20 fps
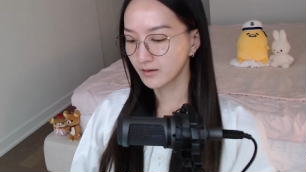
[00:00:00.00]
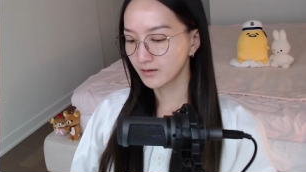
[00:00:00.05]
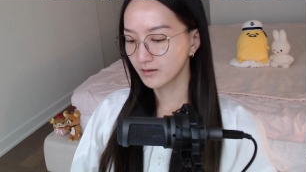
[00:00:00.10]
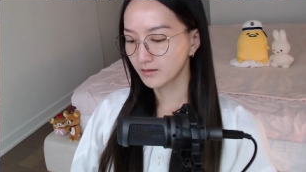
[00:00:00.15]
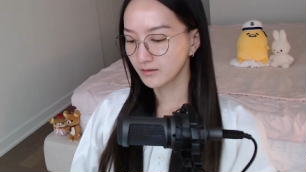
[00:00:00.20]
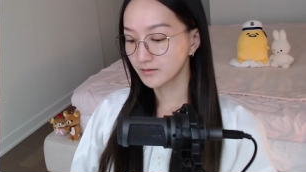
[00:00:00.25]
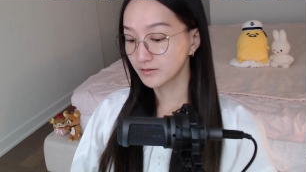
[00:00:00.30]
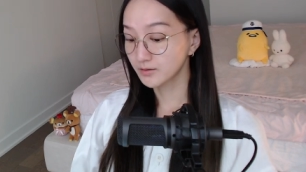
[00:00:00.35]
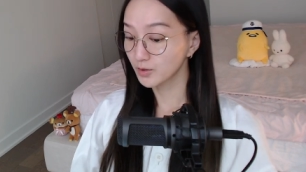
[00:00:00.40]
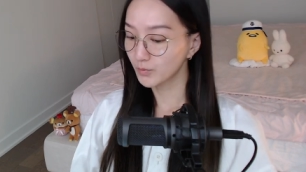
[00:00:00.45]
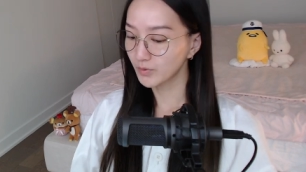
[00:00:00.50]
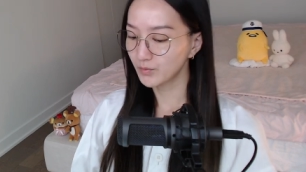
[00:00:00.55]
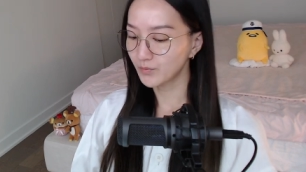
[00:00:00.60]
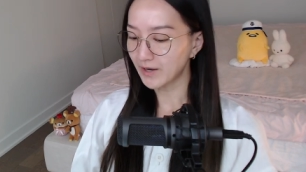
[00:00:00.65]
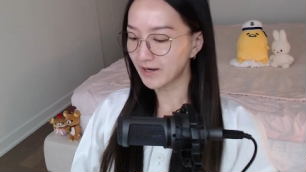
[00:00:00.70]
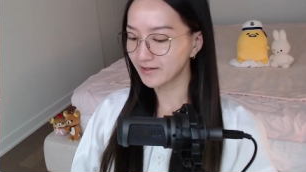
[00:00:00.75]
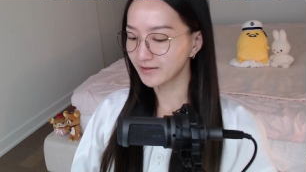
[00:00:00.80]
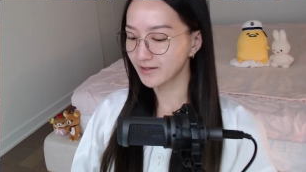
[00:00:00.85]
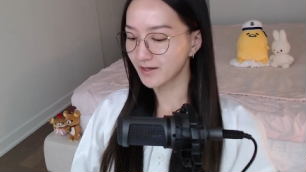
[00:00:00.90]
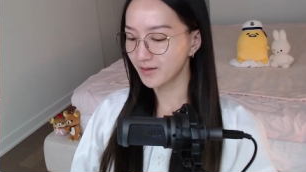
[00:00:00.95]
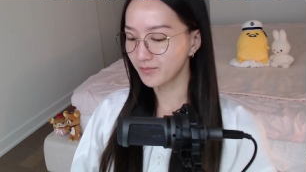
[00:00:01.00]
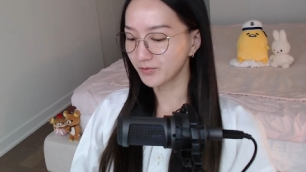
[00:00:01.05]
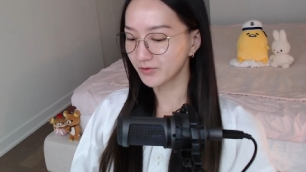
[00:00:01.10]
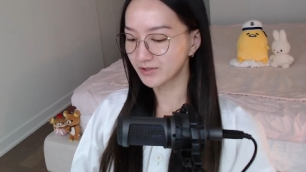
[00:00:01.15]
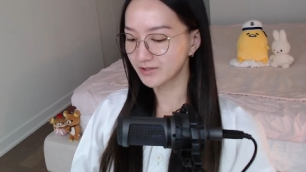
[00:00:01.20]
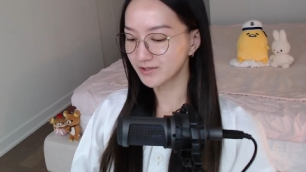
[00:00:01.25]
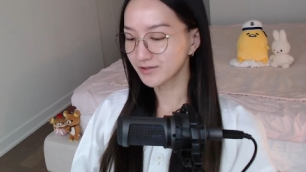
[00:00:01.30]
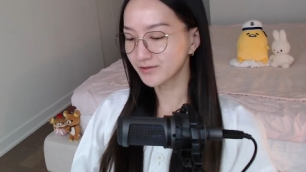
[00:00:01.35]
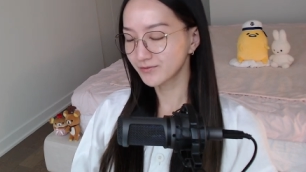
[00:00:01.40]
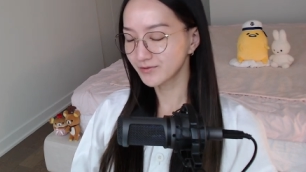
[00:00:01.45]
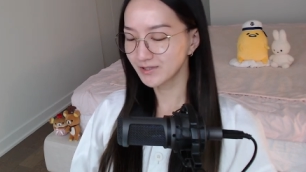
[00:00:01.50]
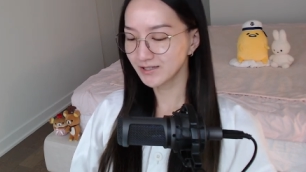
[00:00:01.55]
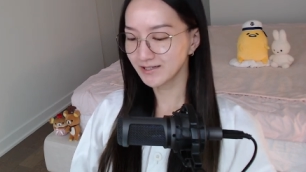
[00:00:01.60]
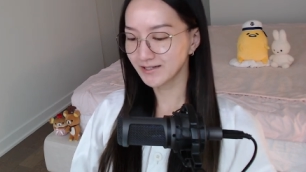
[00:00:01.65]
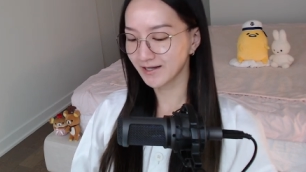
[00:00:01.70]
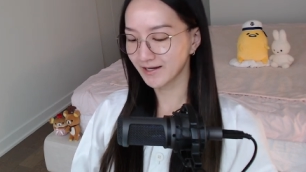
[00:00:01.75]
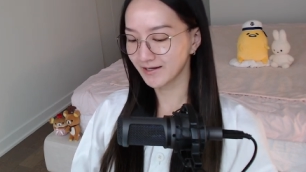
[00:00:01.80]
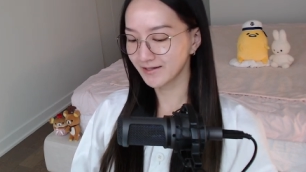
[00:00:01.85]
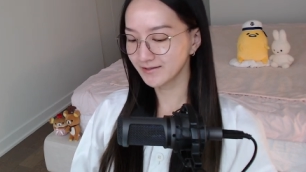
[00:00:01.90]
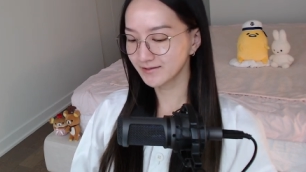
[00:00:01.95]
So we ranked up, which is really
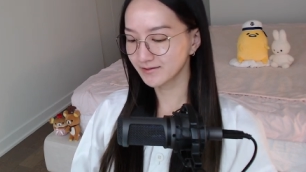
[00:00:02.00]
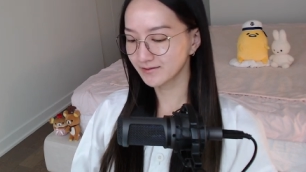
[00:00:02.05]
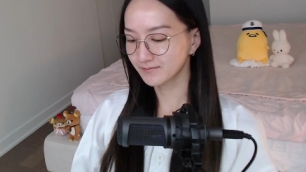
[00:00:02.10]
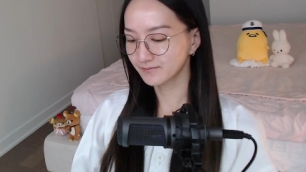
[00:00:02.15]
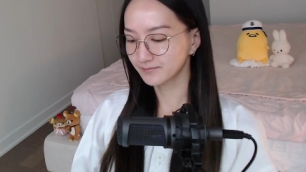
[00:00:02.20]
nice,